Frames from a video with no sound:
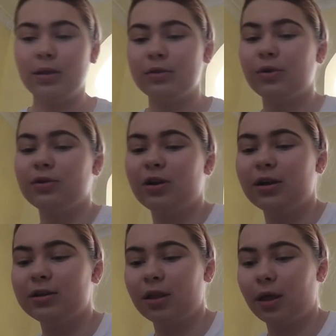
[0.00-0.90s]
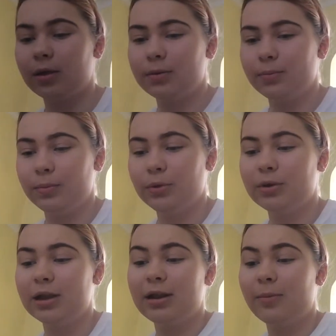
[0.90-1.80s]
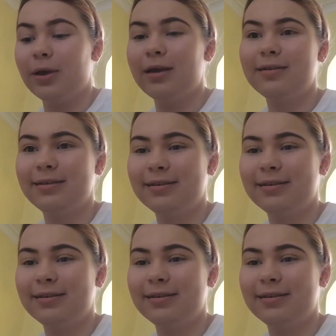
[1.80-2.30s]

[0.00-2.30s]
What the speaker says: So I tried to like mute it a bit.